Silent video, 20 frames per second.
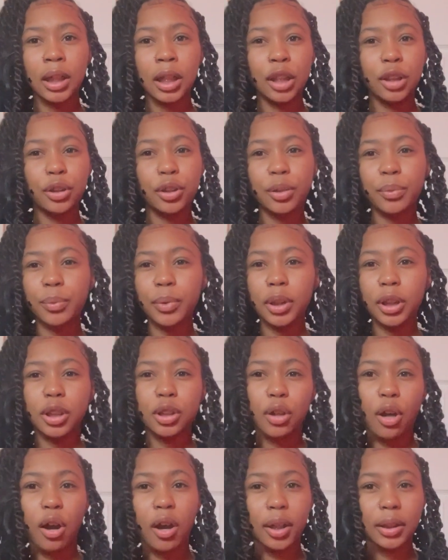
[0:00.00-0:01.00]
you didn't really
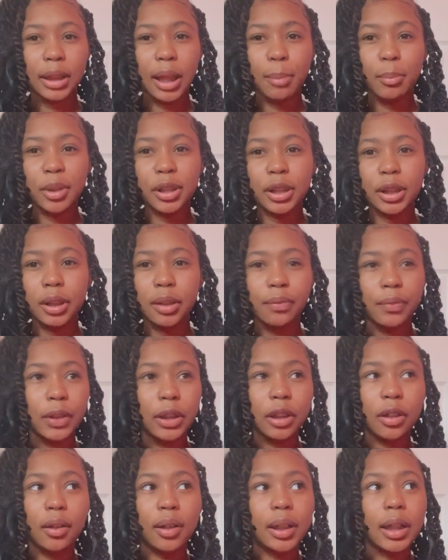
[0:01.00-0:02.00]
talk that much in the
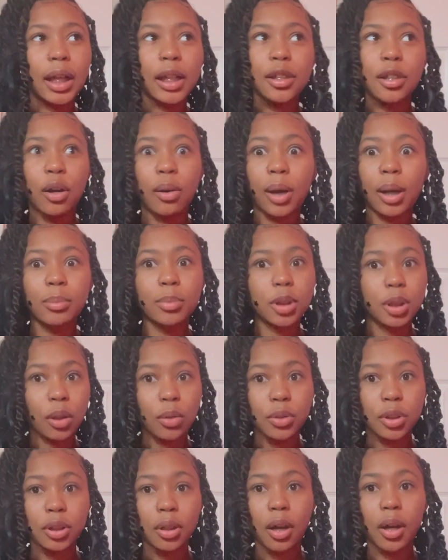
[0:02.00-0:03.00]
video, and I know, I'm so
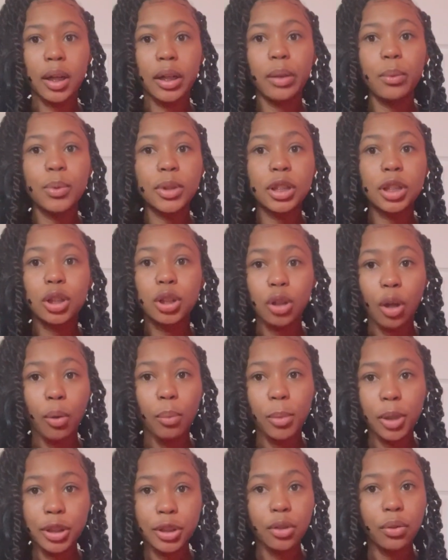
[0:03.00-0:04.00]
sorry. It was so
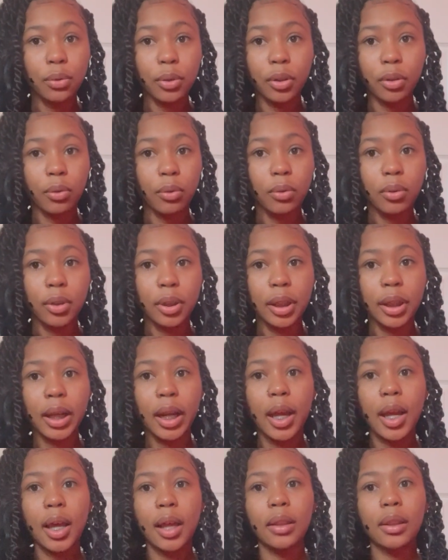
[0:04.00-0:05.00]
much going on.
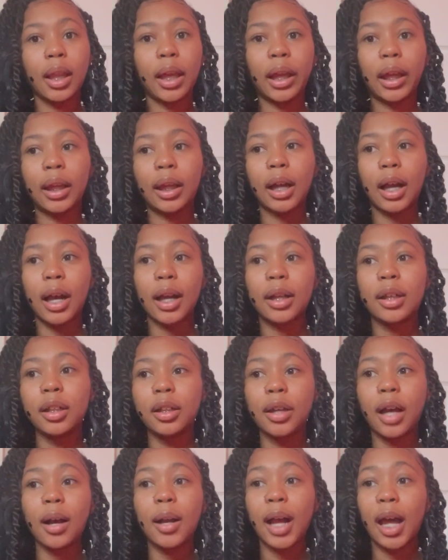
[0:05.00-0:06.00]
Like I could,
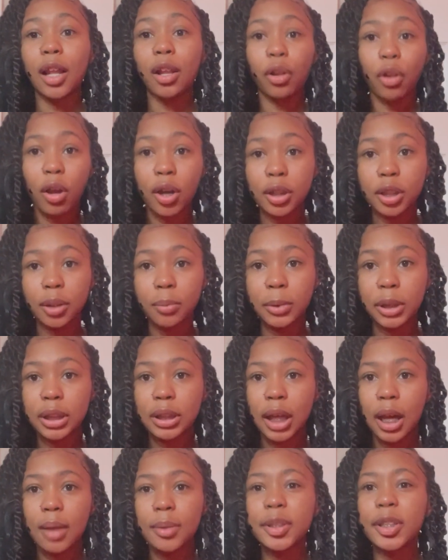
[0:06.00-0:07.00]
I got lost so many
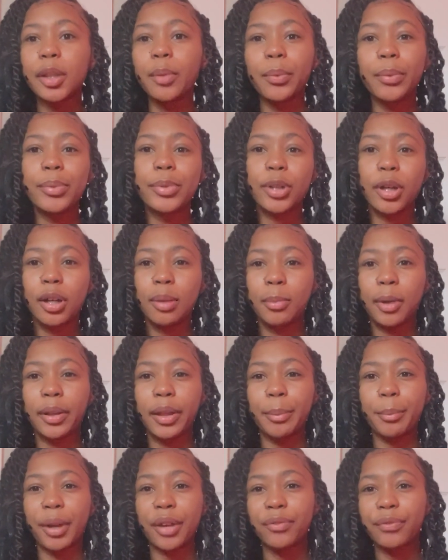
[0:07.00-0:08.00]
times, and then we were talking about
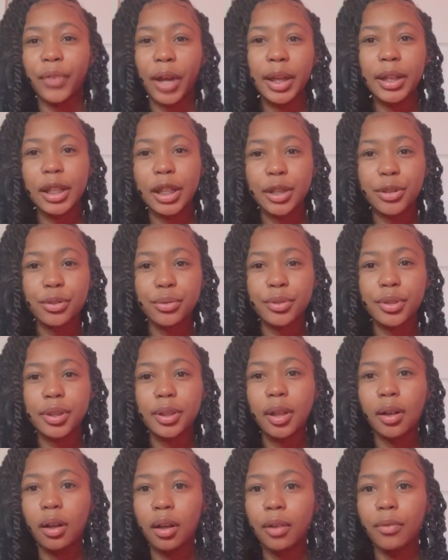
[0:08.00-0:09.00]
like my financial
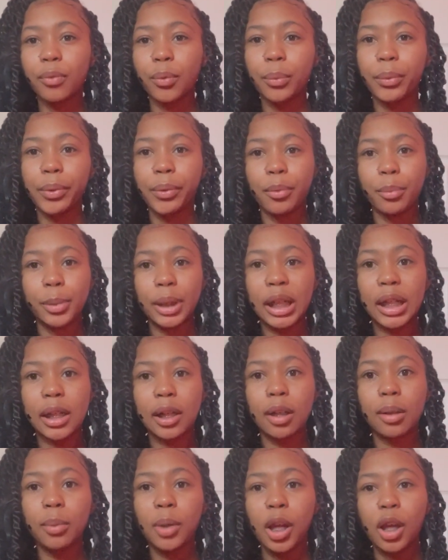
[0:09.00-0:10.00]
stuff when we were meeting
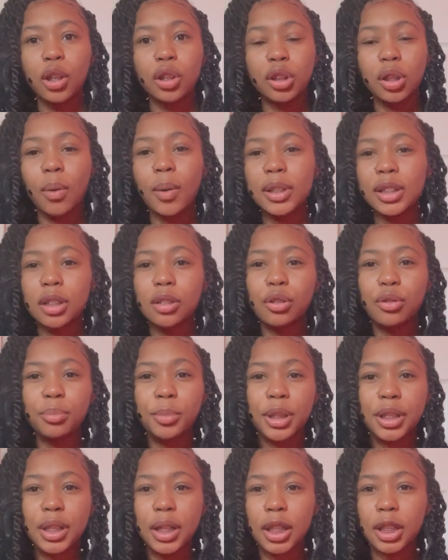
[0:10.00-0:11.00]
up. So it wasn't too
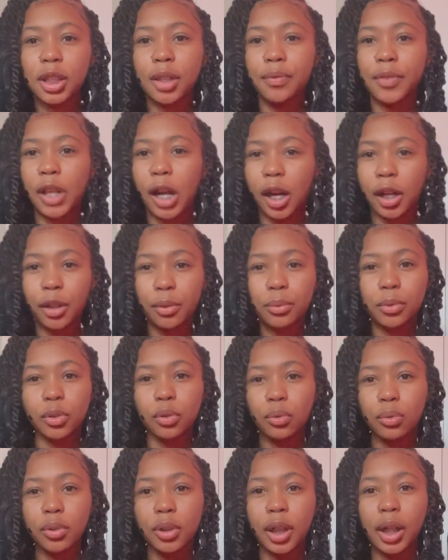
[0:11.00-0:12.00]
much of that stuff that I could
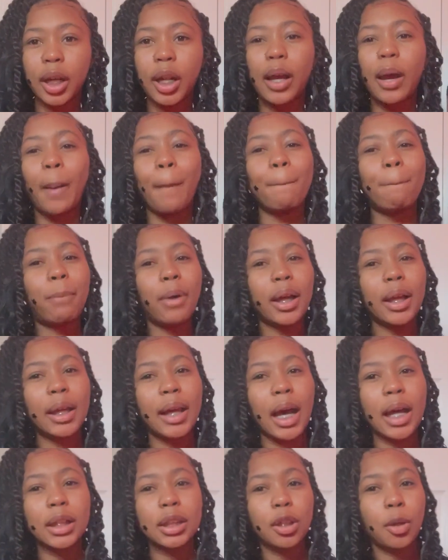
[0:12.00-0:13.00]
record, but
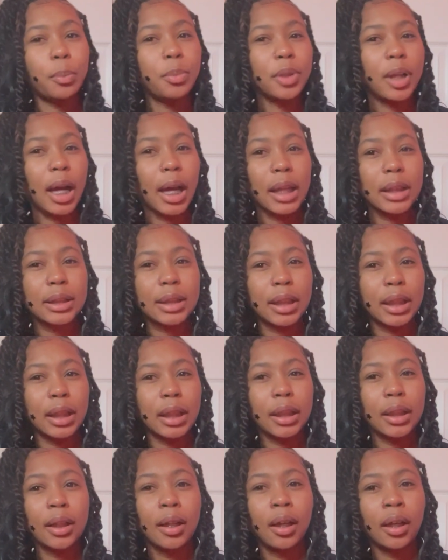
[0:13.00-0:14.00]
I just hope you guys can